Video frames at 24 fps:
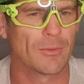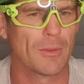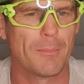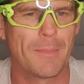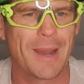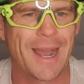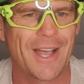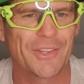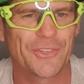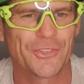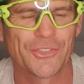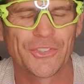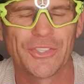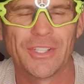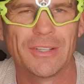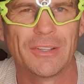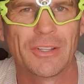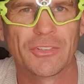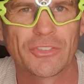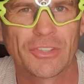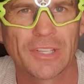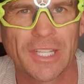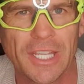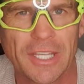or the master cylinder
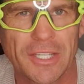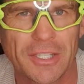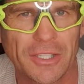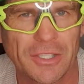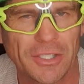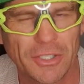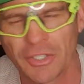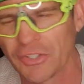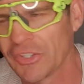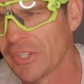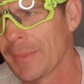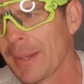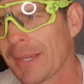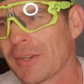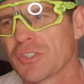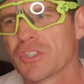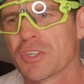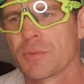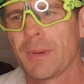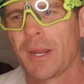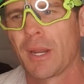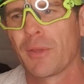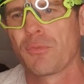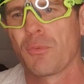was leaking, you got to send it back
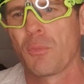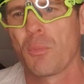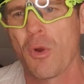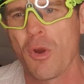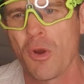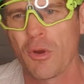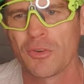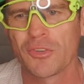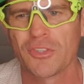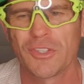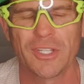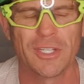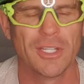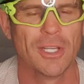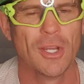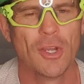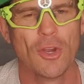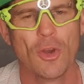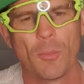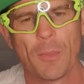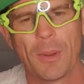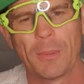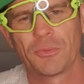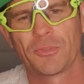to Shimano for warranty,
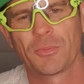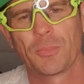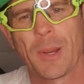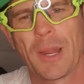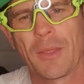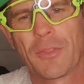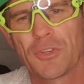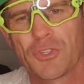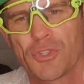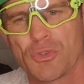or maybe it's part of the